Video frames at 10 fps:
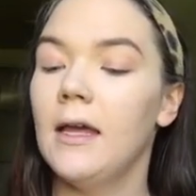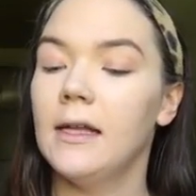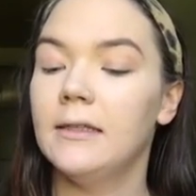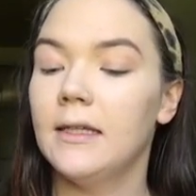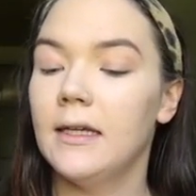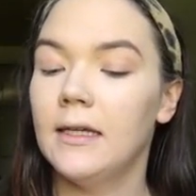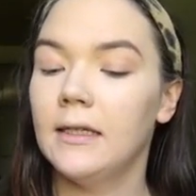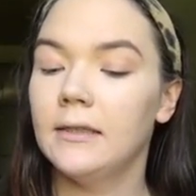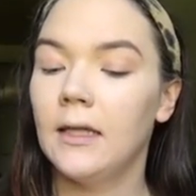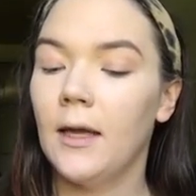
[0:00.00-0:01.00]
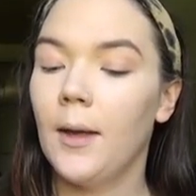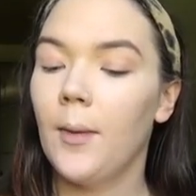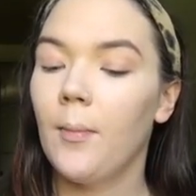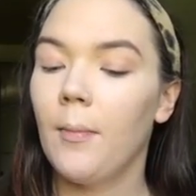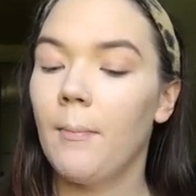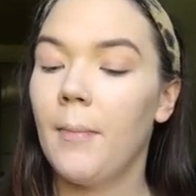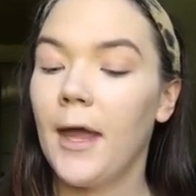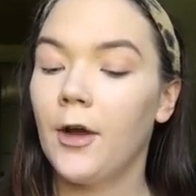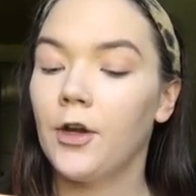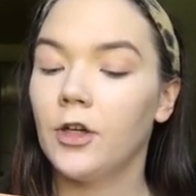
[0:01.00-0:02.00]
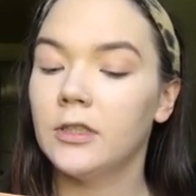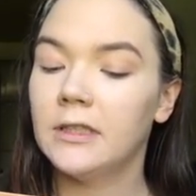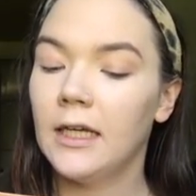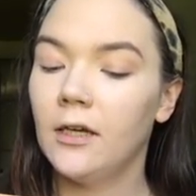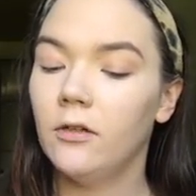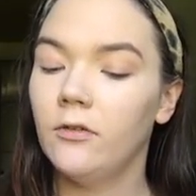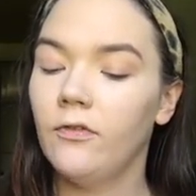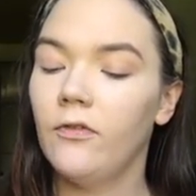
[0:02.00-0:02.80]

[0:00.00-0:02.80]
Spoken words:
It says bear yourself,